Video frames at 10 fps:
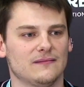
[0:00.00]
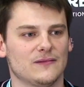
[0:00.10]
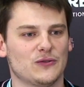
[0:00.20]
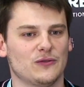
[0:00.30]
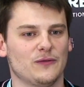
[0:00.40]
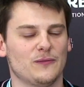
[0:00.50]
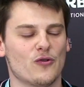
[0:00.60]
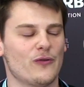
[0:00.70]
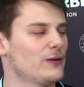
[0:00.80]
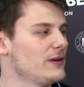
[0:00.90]
sort of
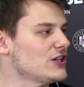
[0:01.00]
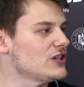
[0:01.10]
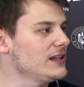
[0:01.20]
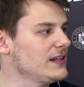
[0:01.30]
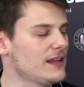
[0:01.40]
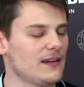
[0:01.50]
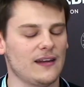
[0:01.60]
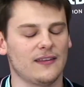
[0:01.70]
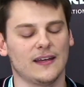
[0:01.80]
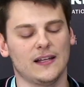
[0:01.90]
more recreationally than
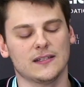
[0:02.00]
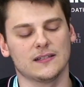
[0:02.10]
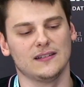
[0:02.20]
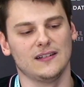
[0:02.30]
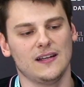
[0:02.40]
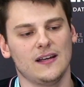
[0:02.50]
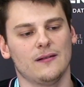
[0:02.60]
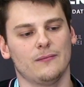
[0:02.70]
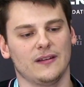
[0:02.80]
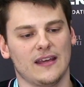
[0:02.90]
anything else.
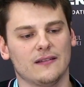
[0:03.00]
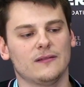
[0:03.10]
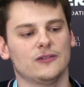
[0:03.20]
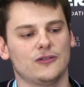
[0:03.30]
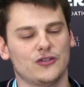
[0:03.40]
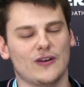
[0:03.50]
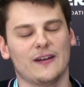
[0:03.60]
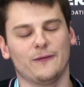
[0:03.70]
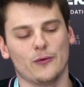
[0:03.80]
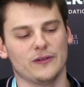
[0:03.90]
But yeah, to try
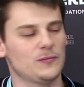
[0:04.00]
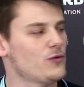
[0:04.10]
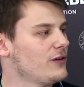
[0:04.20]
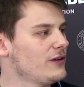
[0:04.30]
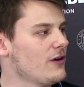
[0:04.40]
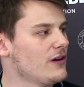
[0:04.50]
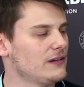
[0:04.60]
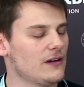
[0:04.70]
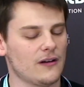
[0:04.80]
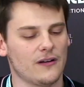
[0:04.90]
and focus more
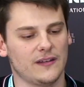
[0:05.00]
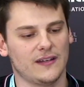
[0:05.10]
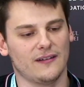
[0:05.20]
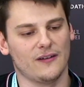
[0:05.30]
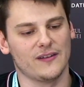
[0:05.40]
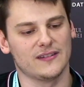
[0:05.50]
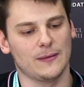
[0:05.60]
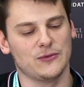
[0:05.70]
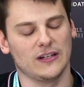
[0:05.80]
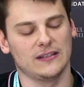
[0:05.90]
on the
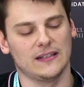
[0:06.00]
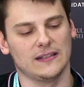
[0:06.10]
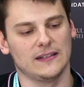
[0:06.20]
subject